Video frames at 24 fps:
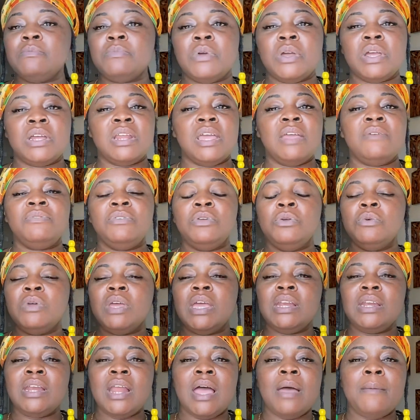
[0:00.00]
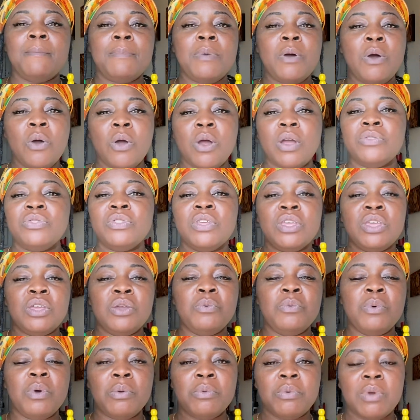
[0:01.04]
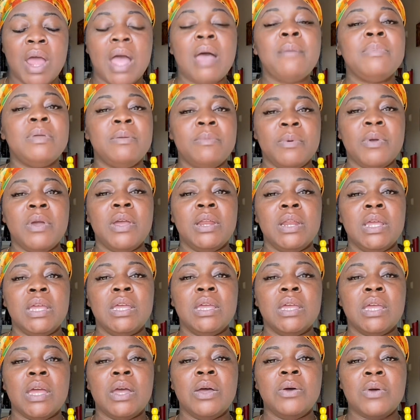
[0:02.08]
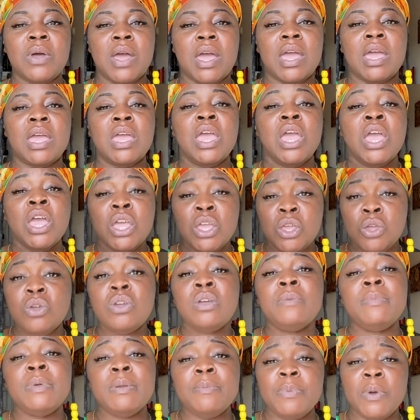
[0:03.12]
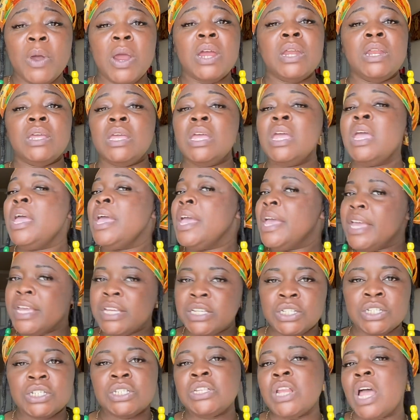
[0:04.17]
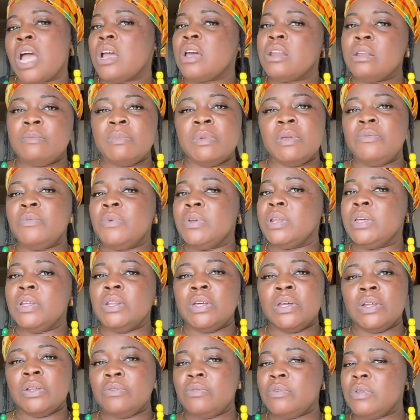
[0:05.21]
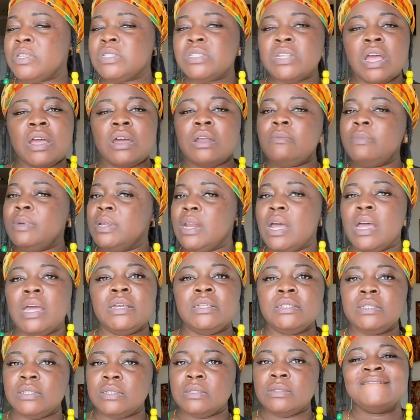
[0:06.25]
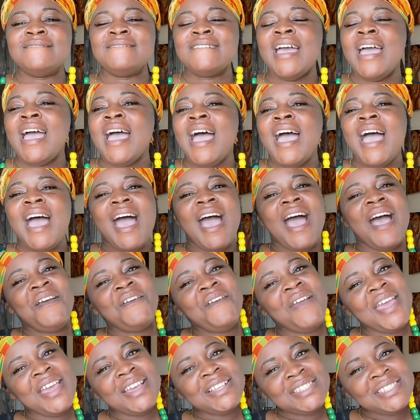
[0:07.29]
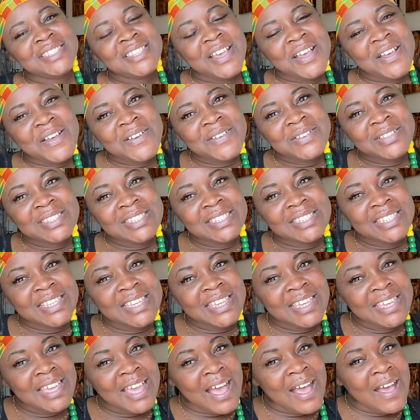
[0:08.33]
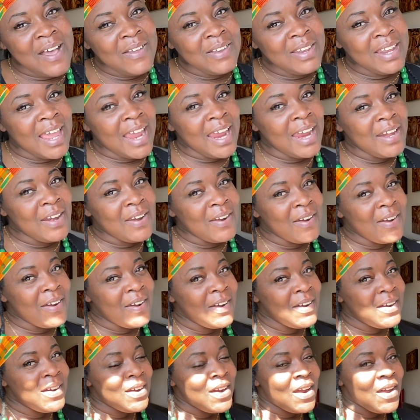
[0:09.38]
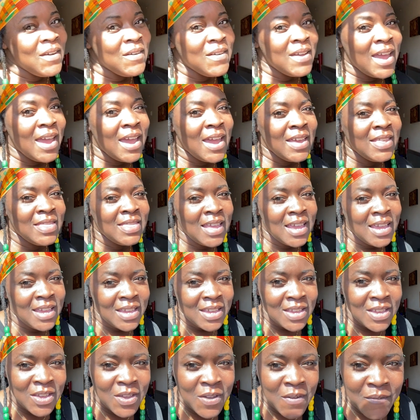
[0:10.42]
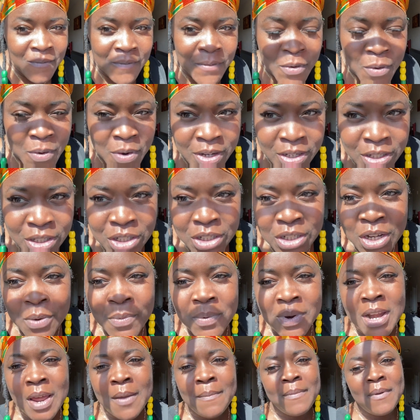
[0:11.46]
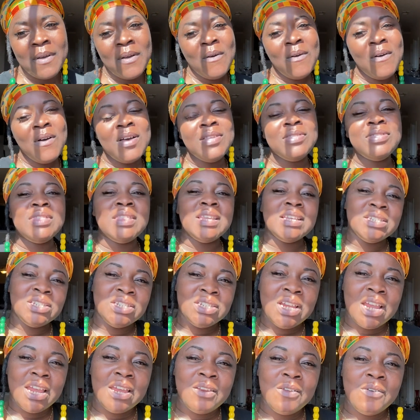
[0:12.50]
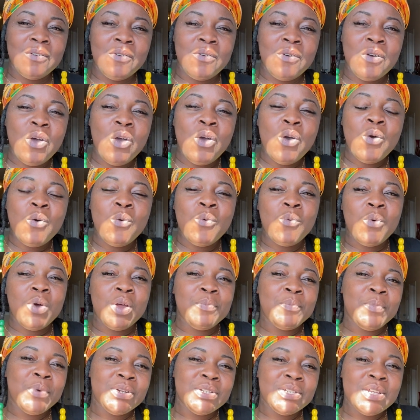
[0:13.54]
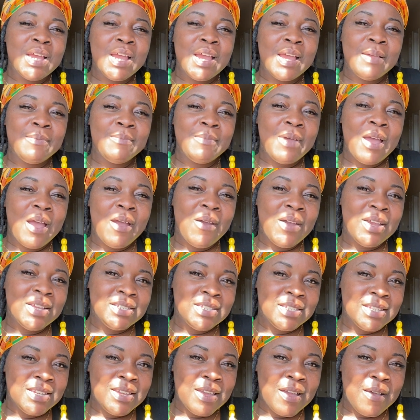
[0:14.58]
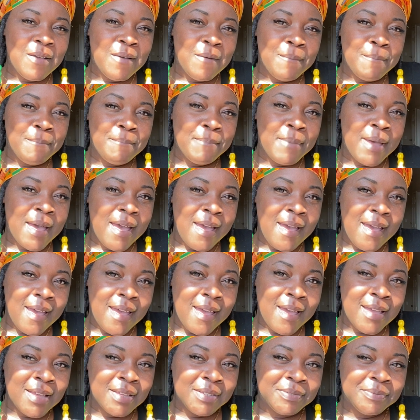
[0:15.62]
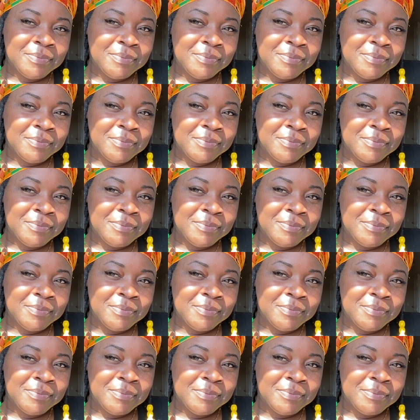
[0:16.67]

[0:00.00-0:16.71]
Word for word: braid. If you cannot part, then you will not be braiding, okay? You can be braiding, it's just not gonna be really, it's not gonna be nice. All right, so see y'all later. Okay, thank you for showing up on this channel one more time. All right, see y'all. Bye.